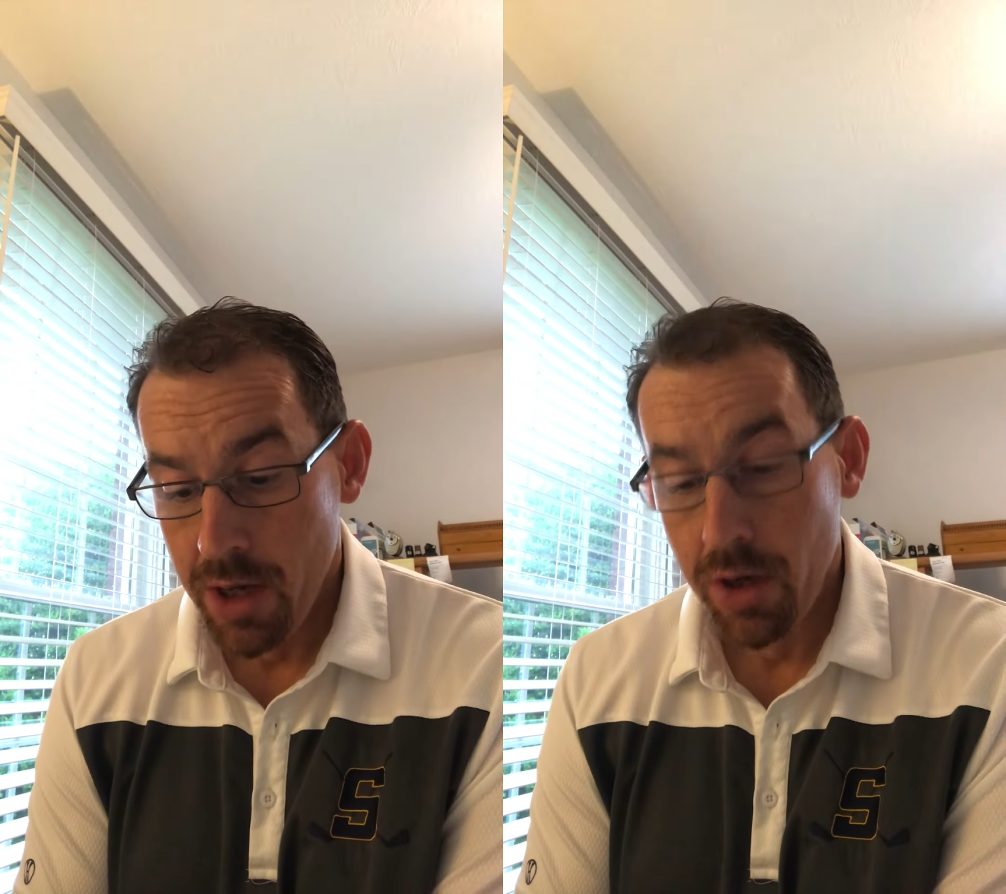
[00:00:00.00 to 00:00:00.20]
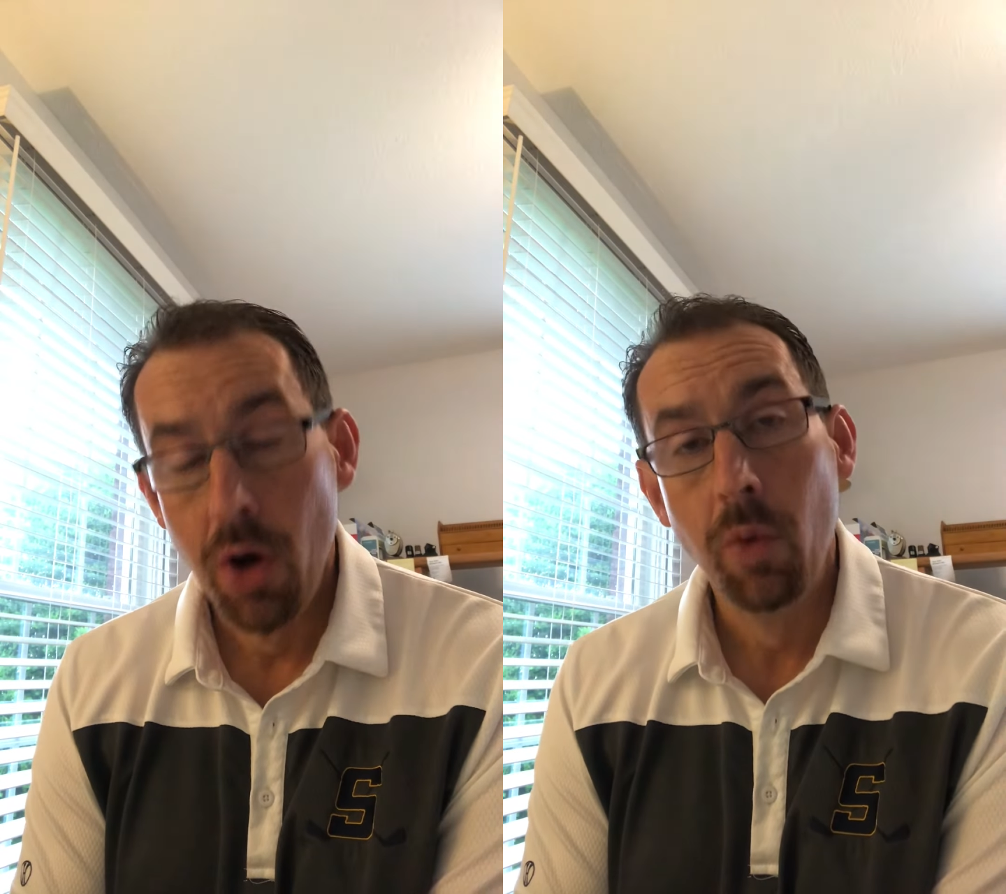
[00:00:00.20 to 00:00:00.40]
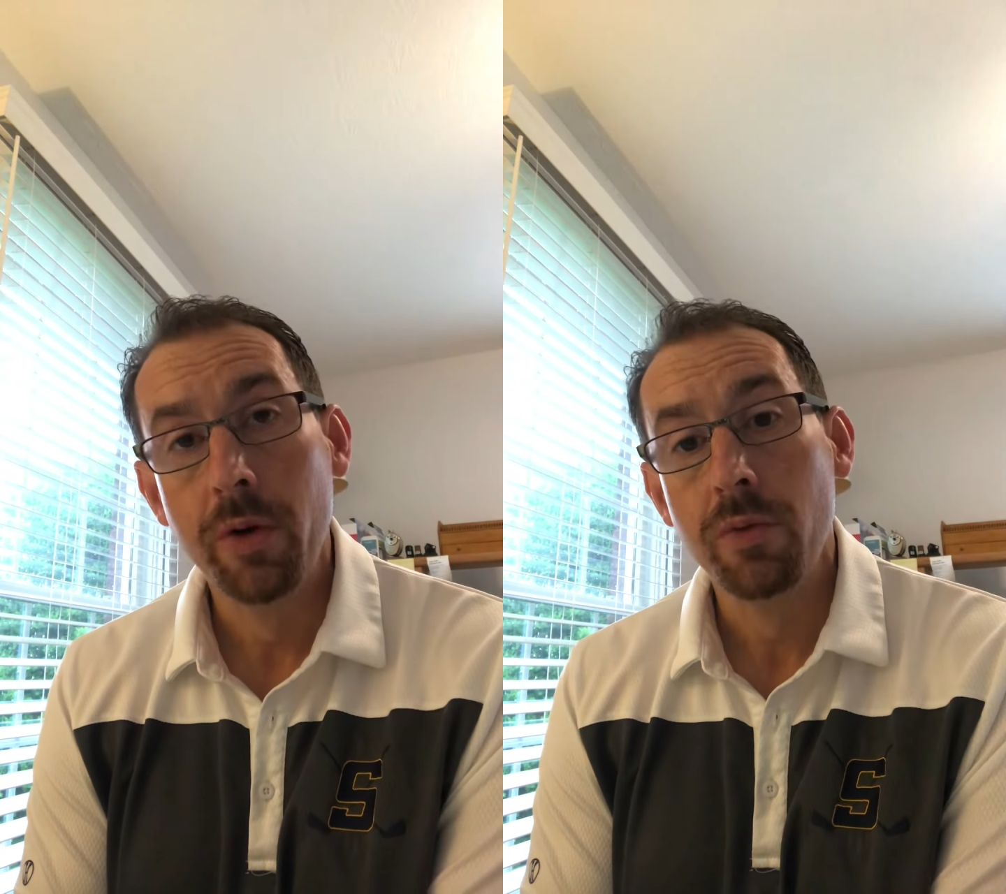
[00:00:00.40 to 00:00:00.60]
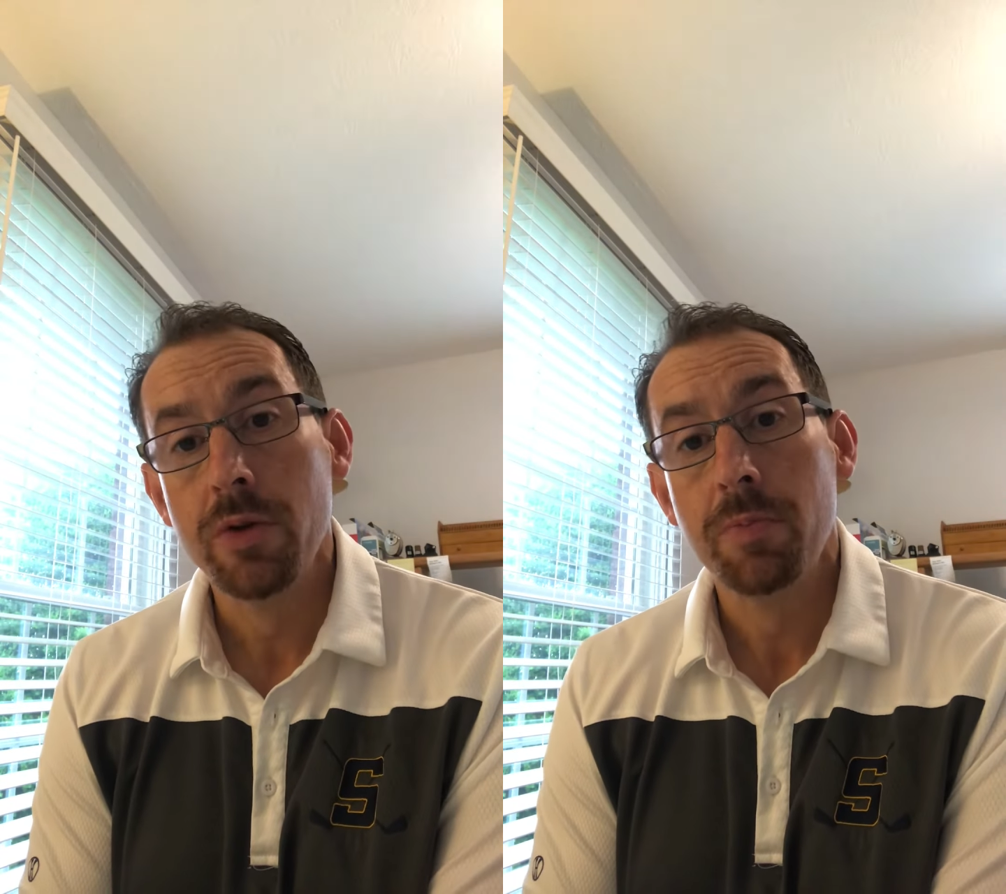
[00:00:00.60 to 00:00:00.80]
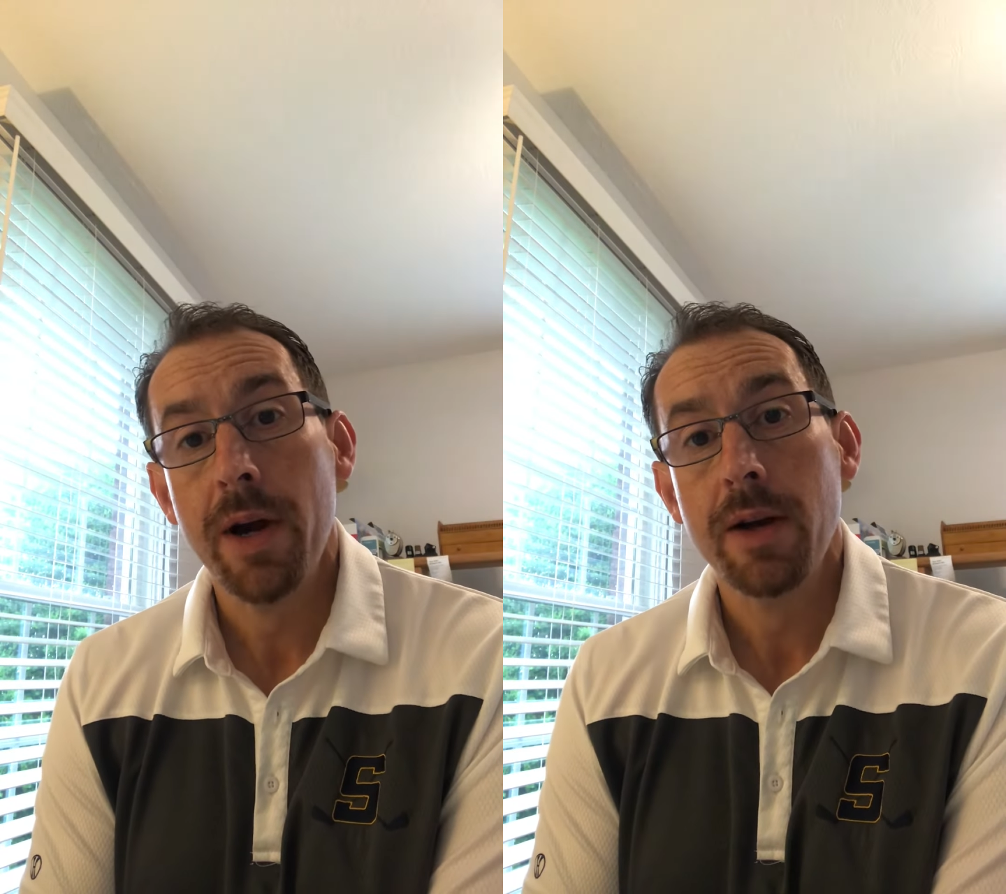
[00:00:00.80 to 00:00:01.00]
No one will
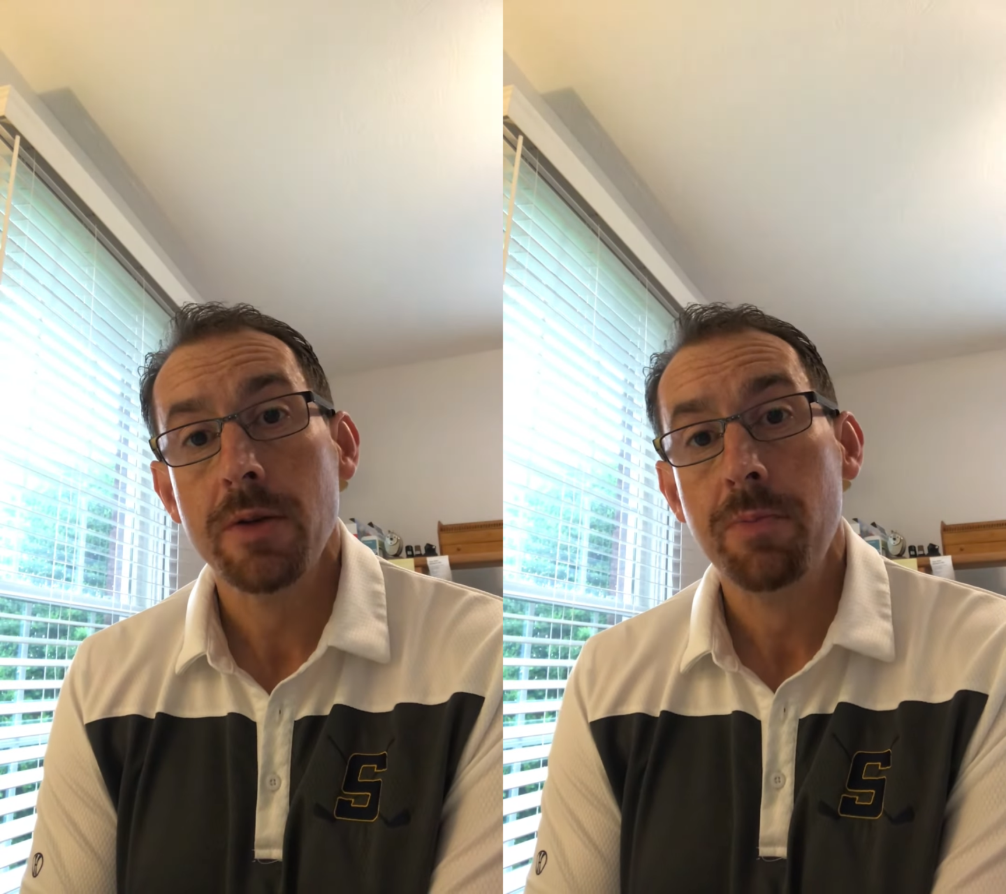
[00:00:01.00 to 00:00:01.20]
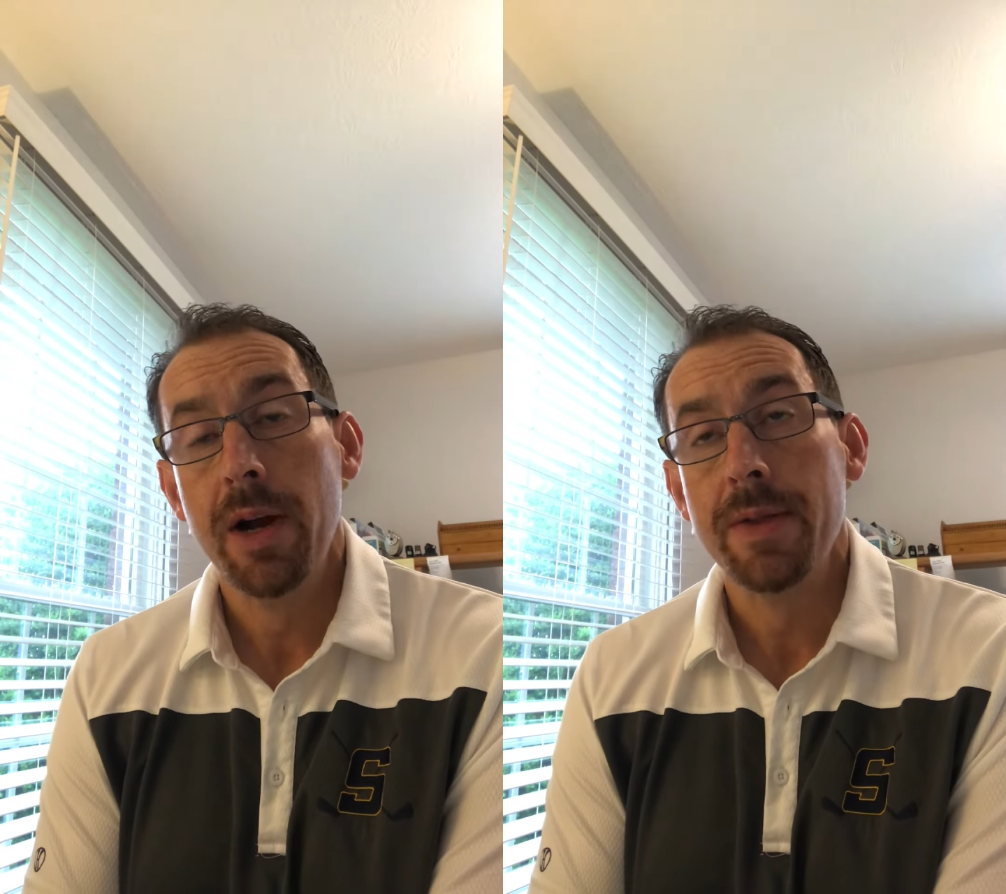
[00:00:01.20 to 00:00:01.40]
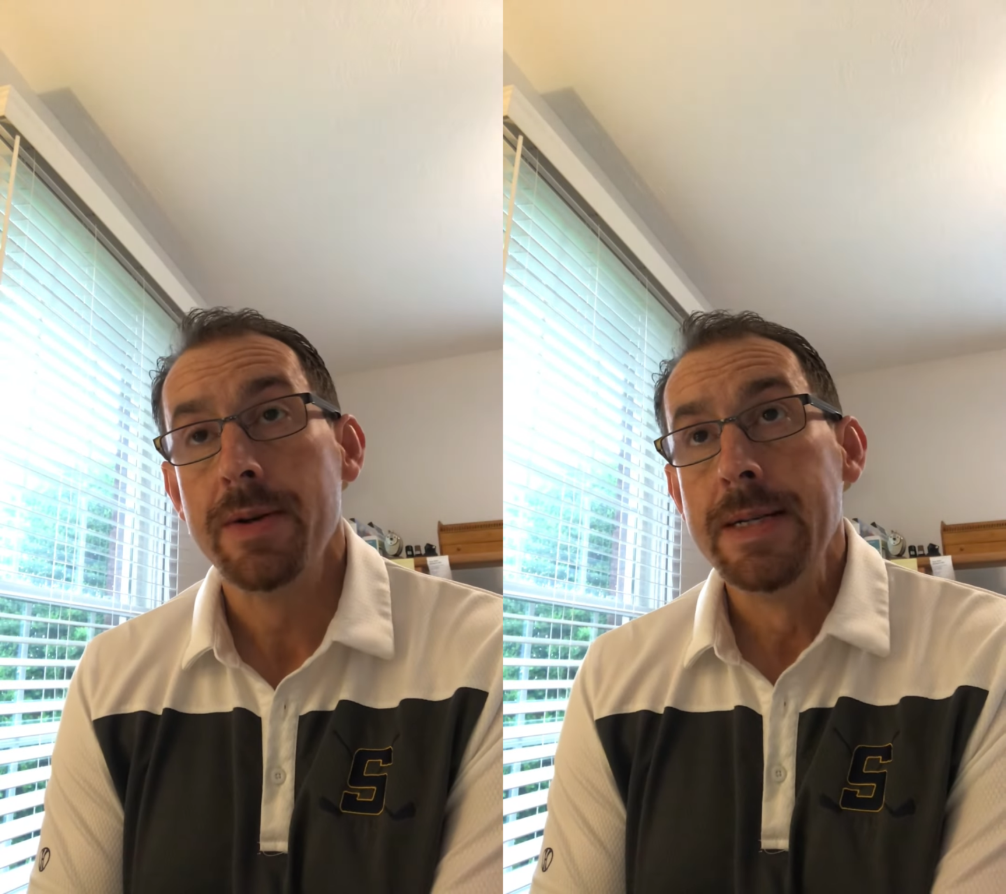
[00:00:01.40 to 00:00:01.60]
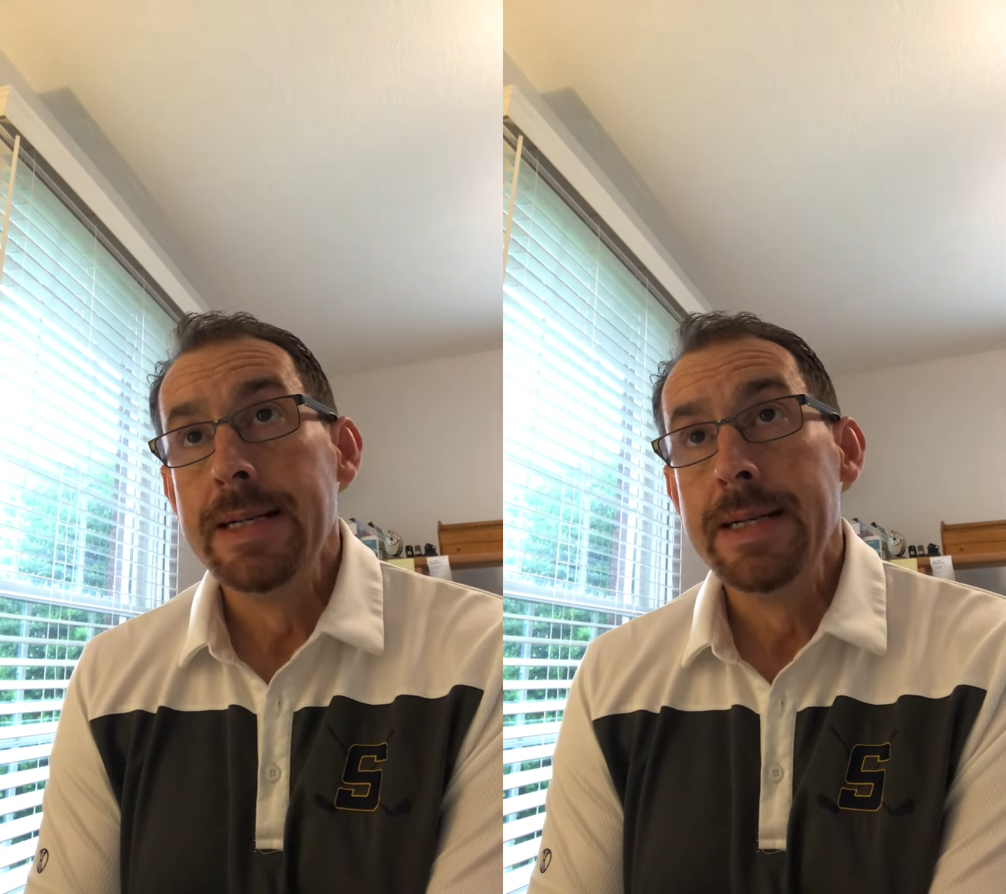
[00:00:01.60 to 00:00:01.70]
spare his brother.